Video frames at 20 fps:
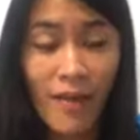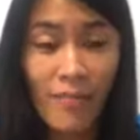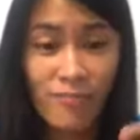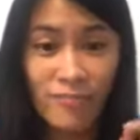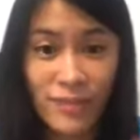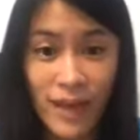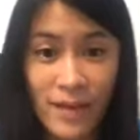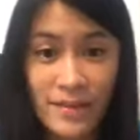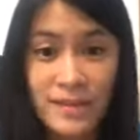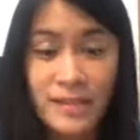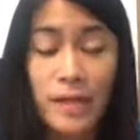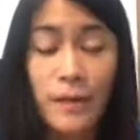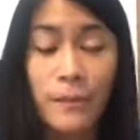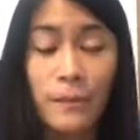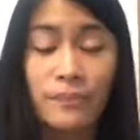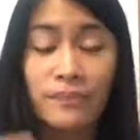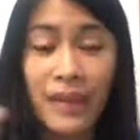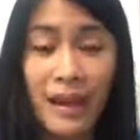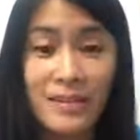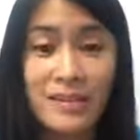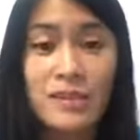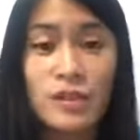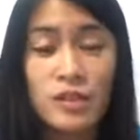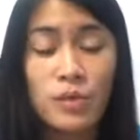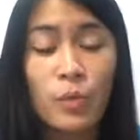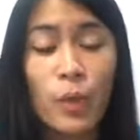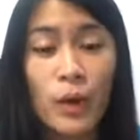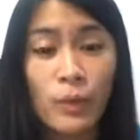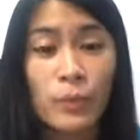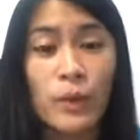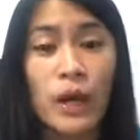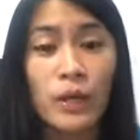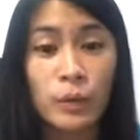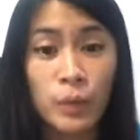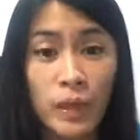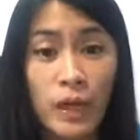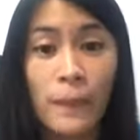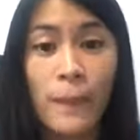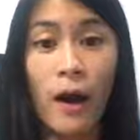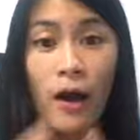That's what we are
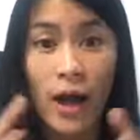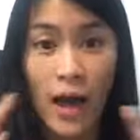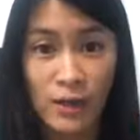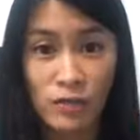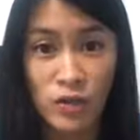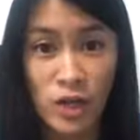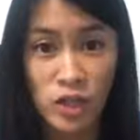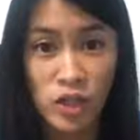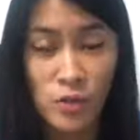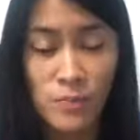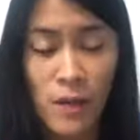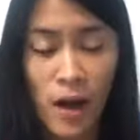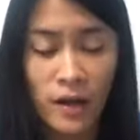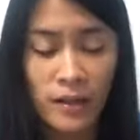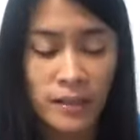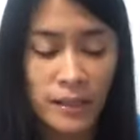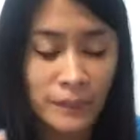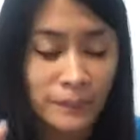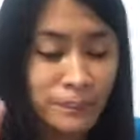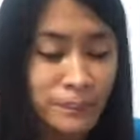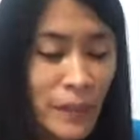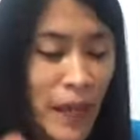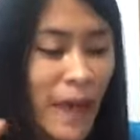doing about attraction marketing.